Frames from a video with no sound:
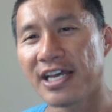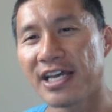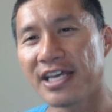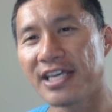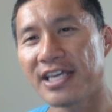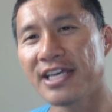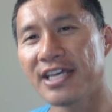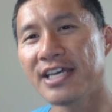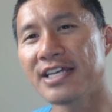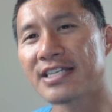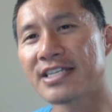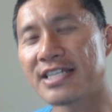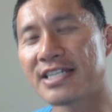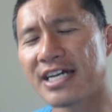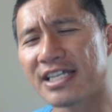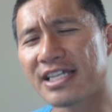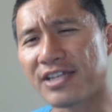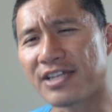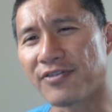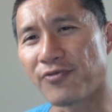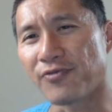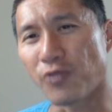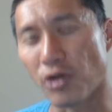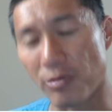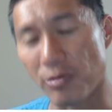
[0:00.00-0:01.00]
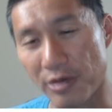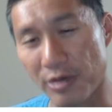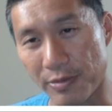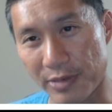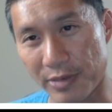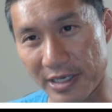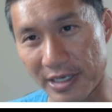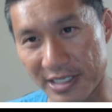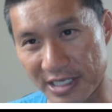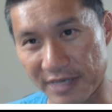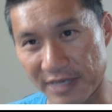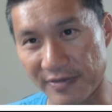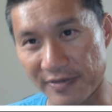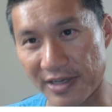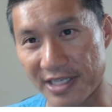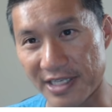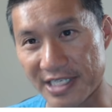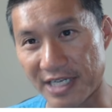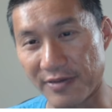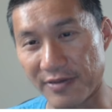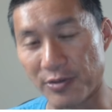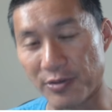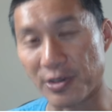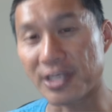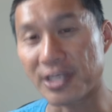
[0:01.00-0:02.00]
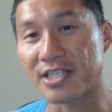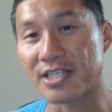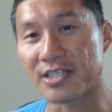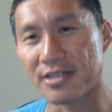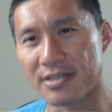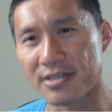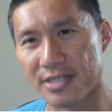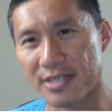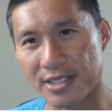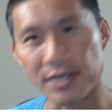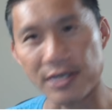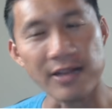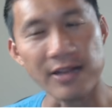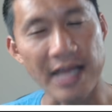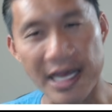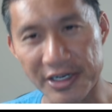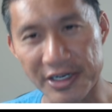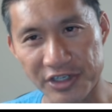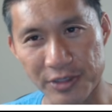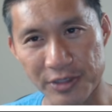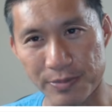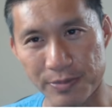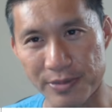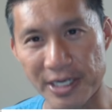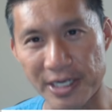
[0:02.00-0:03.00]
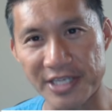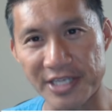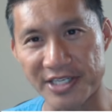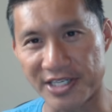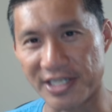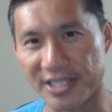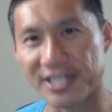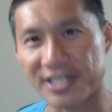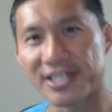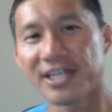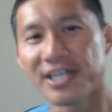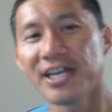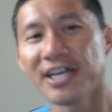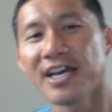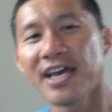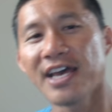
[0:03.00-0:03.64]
He is not the former president of El Salvador. He's still actually president.